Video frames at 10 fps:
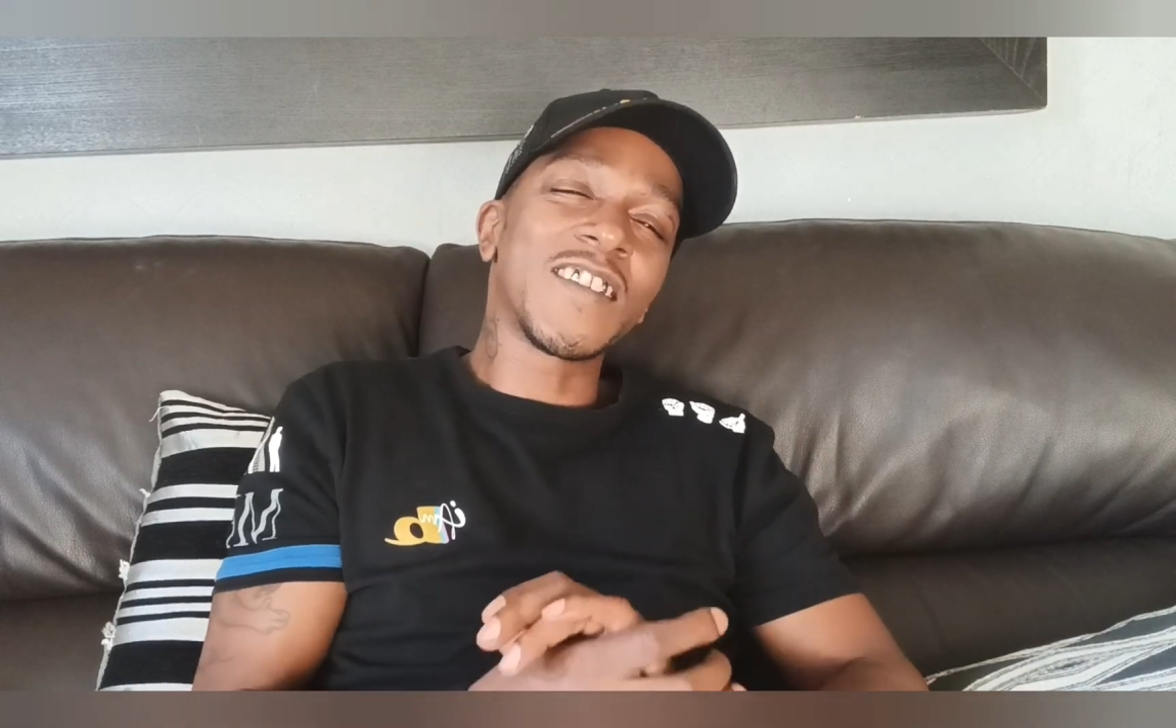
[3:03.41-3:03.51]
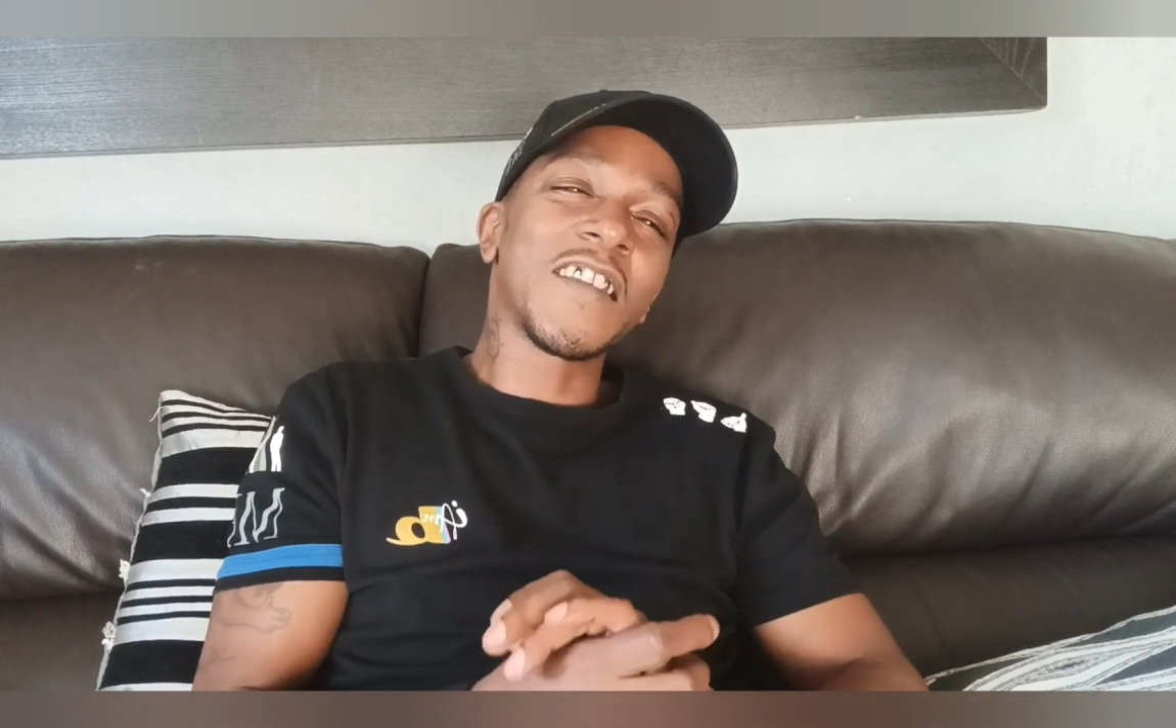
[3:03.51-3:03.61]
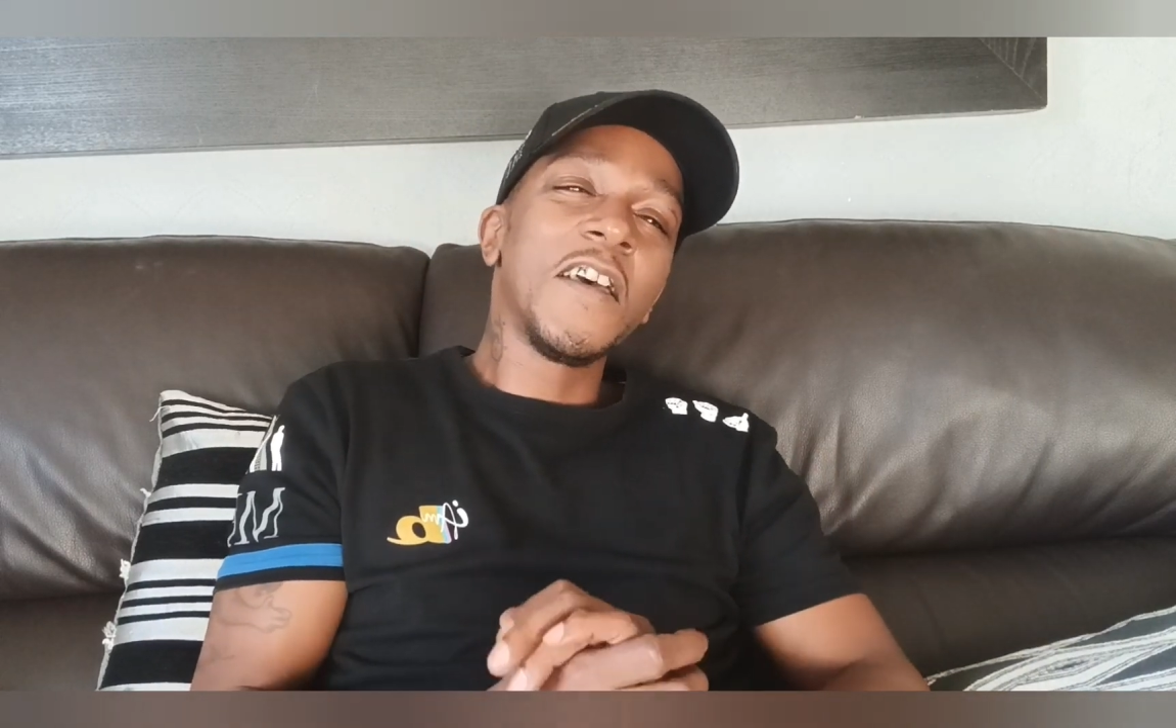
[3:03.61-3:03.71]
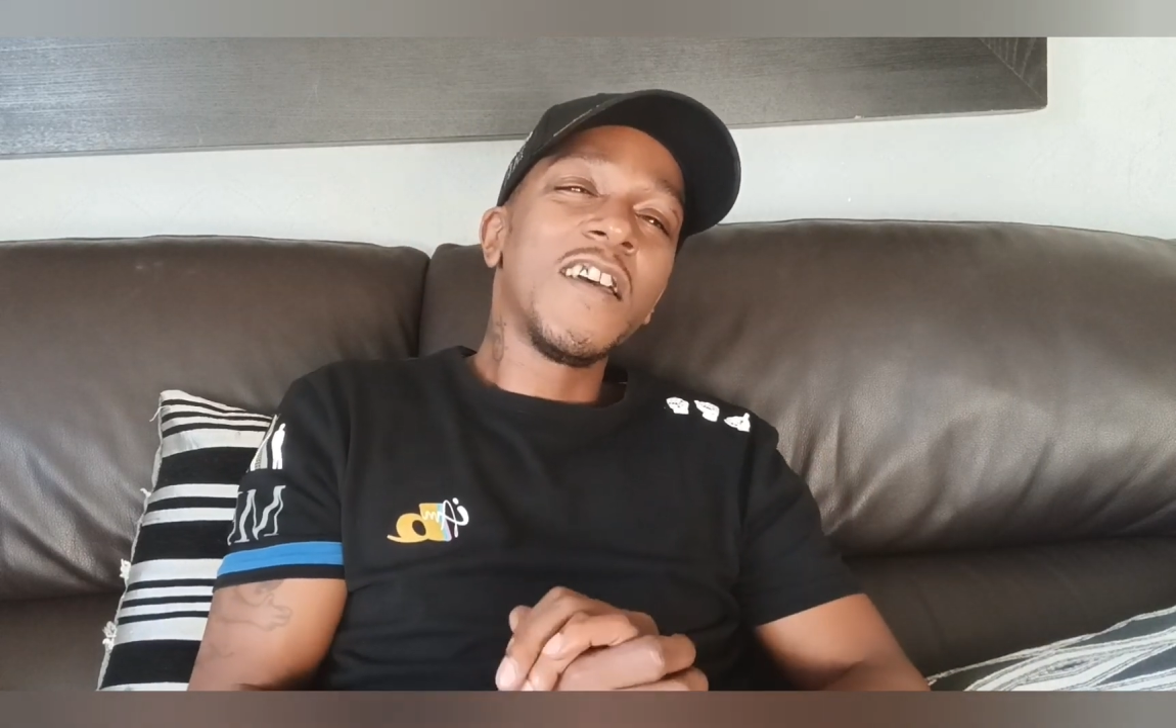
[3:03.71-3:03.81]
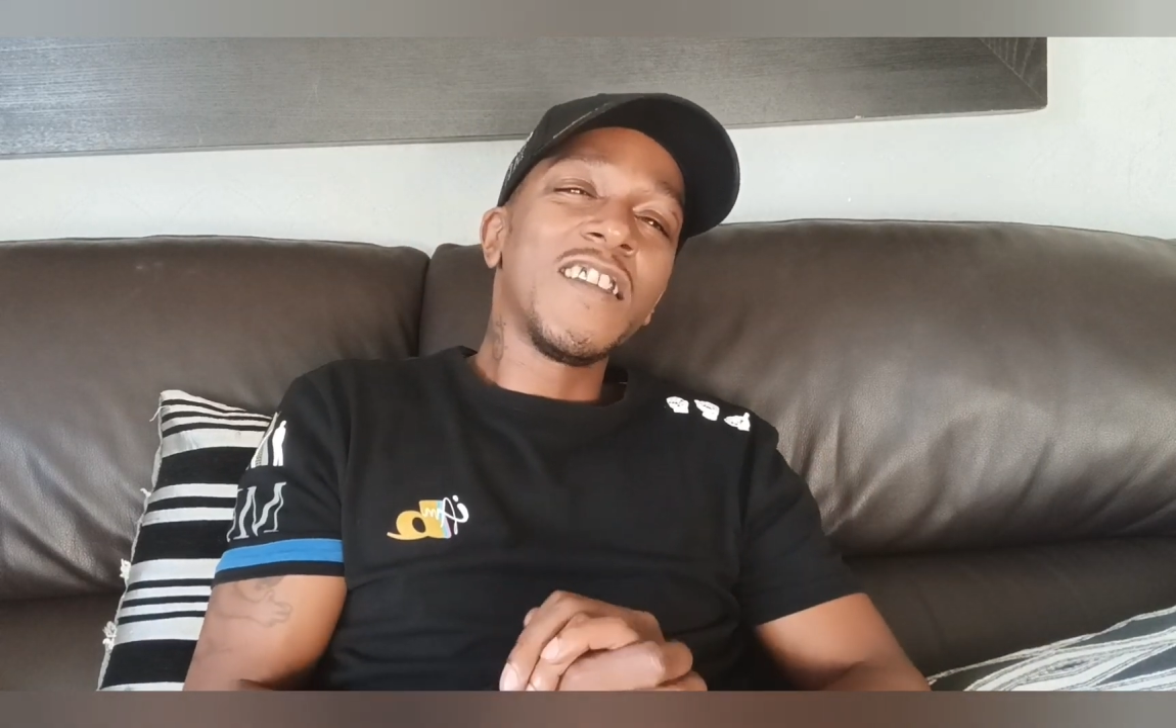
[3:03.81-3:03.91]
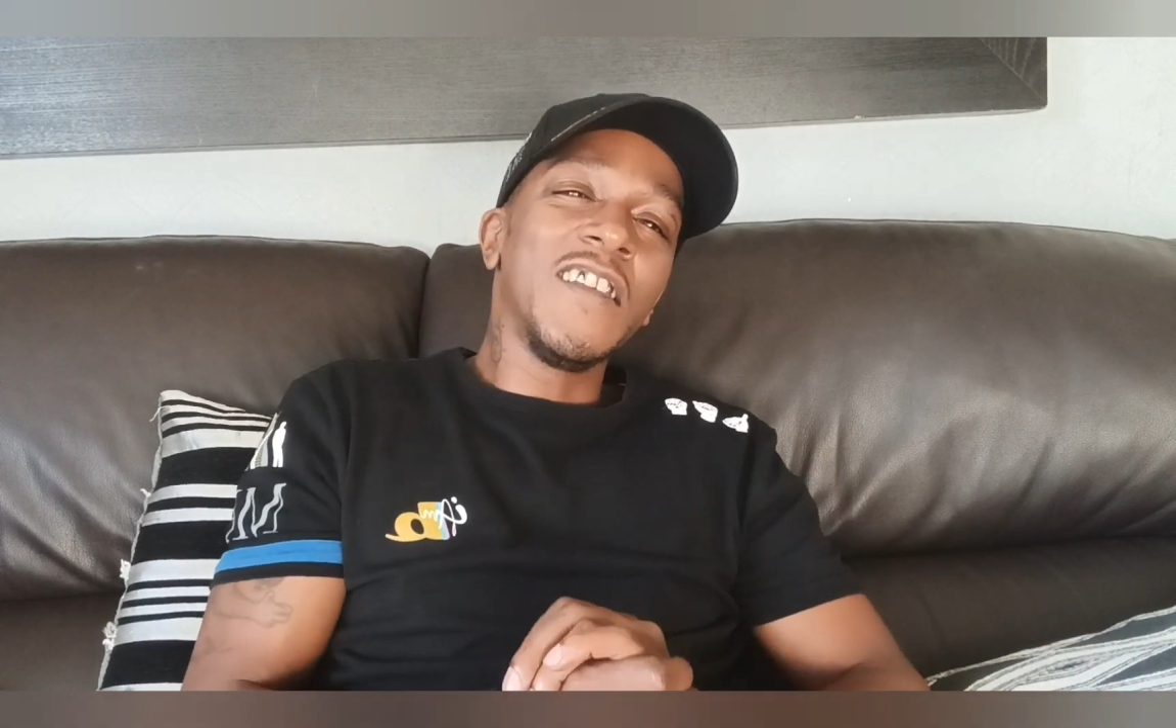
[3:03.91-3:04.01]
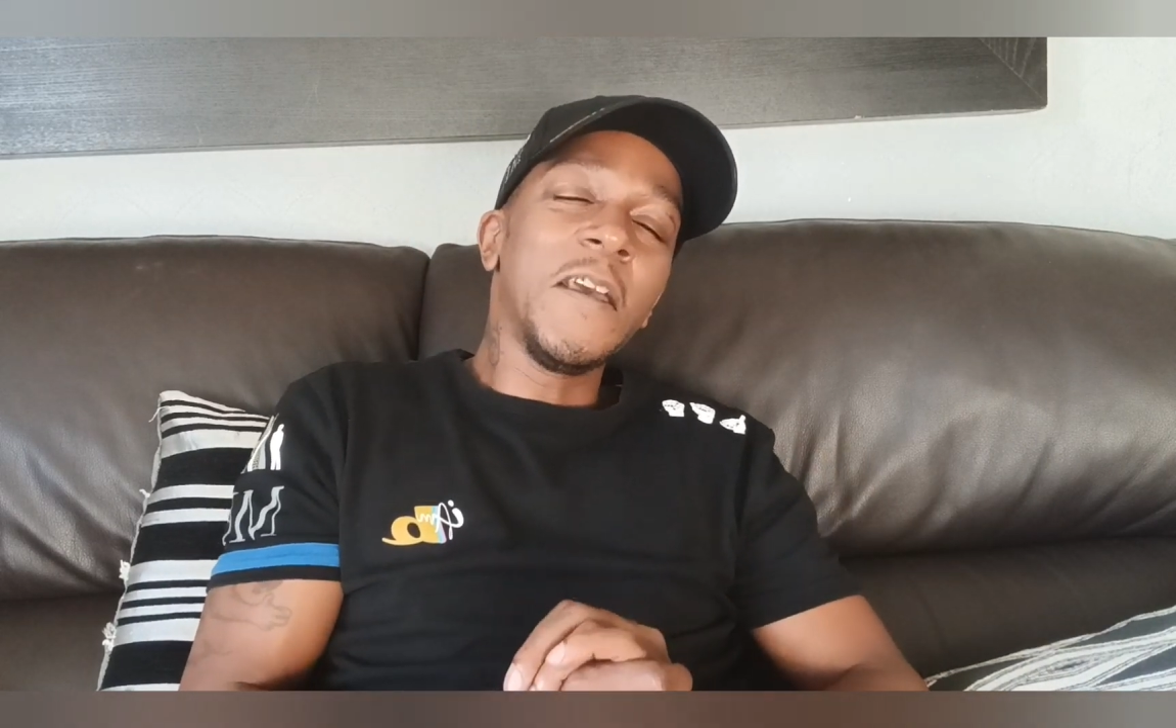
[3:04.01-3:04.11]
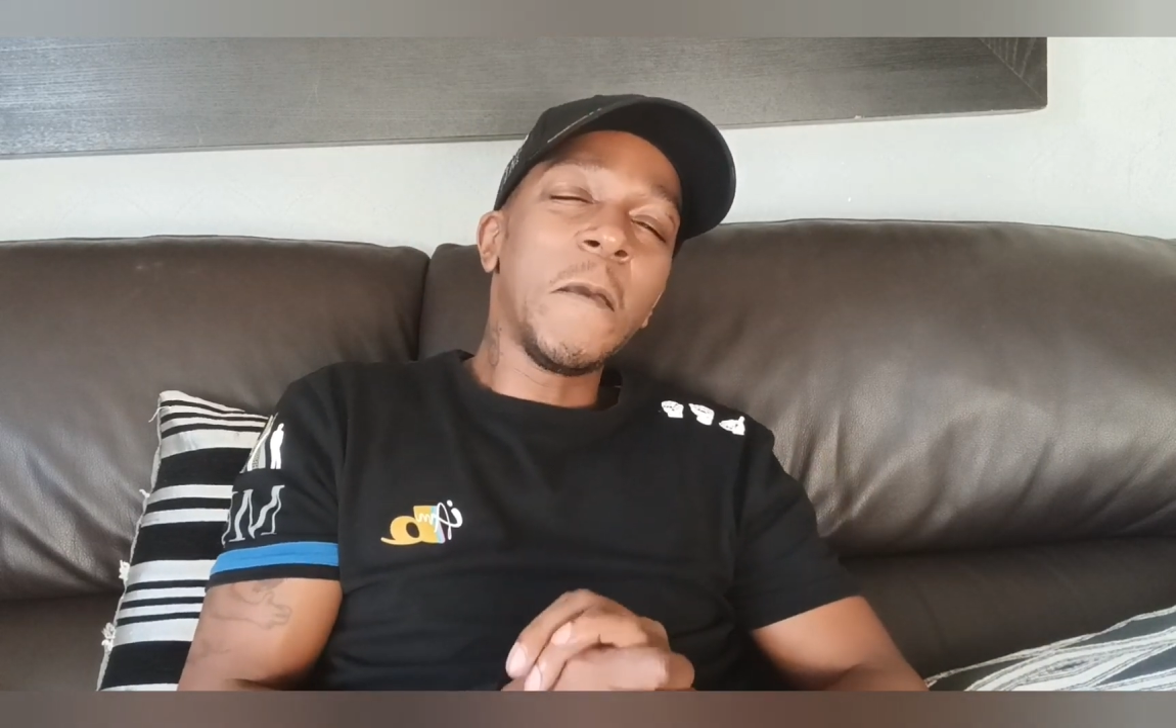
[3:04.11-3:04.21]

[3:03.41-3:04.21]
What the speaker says: yeah.